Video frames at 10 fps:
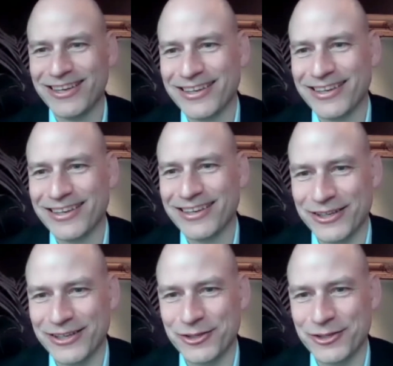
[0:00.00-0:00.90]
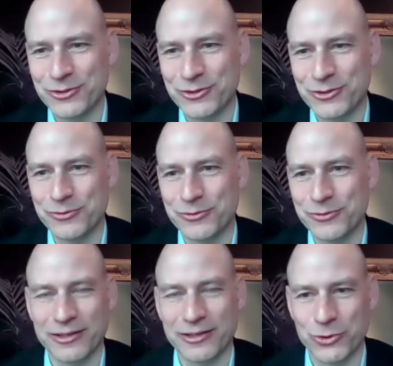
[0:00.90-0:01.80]
to
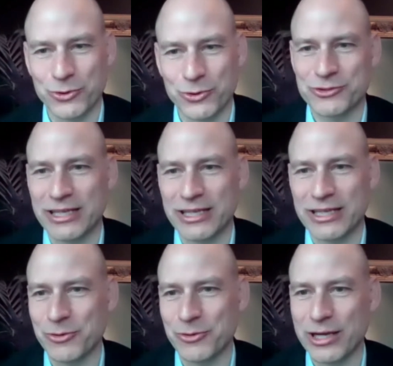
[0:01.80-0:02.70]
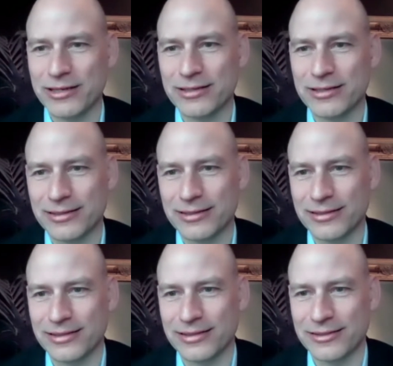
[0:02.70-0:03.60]
find a more sustainable way
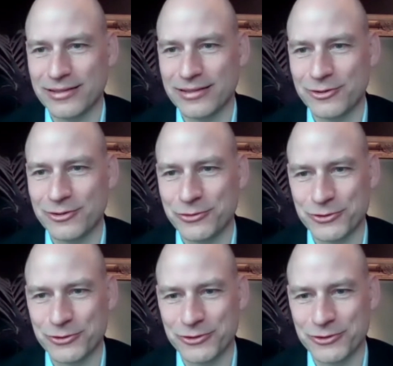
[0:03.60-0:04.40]
into the future.